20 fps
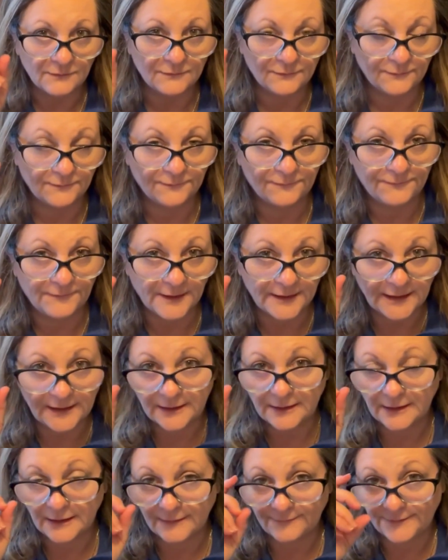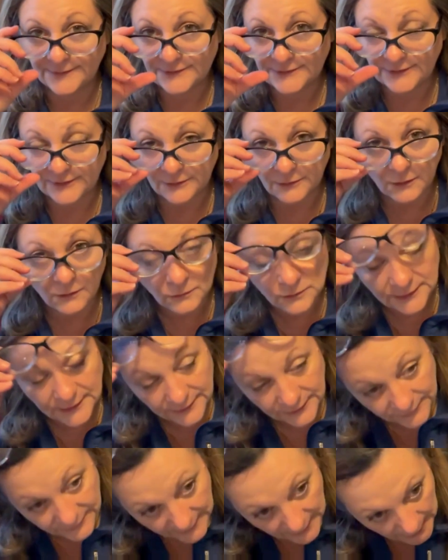funny enough, it's the only
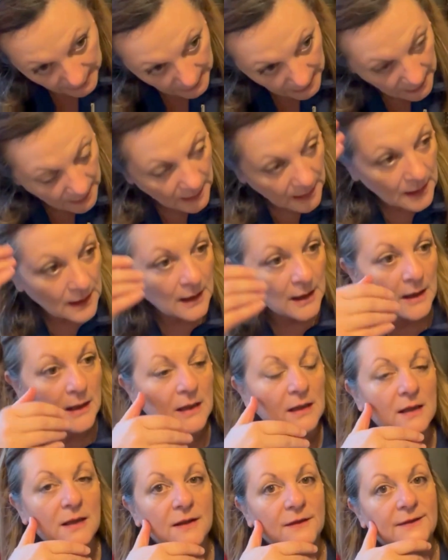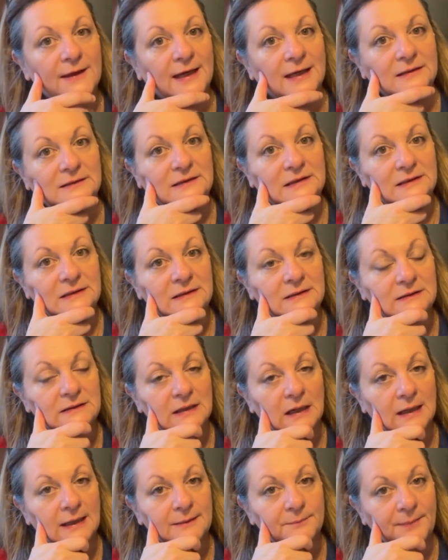thing that didn't
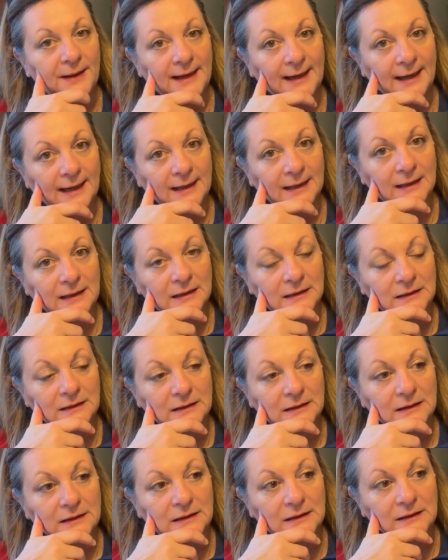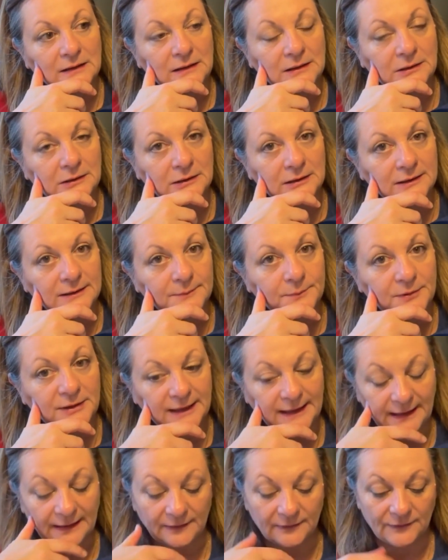die back in the Arctic
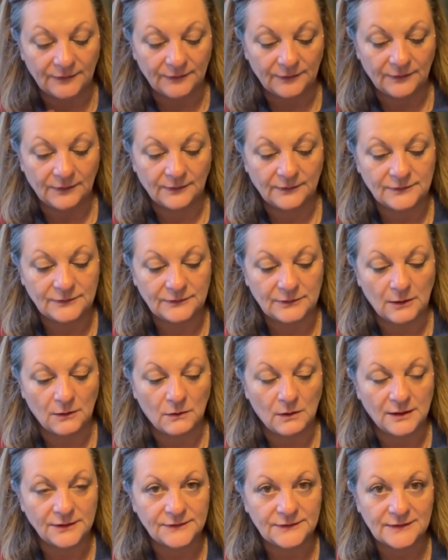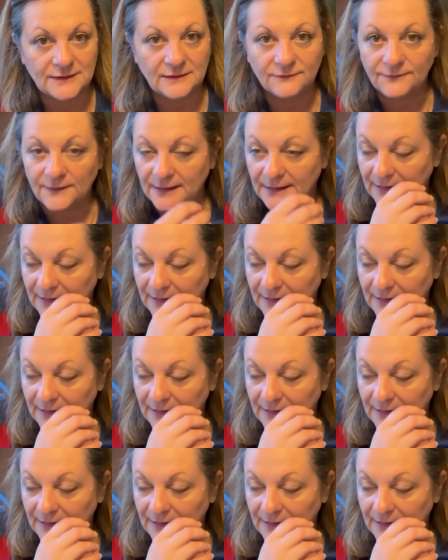blast. So I'll see if I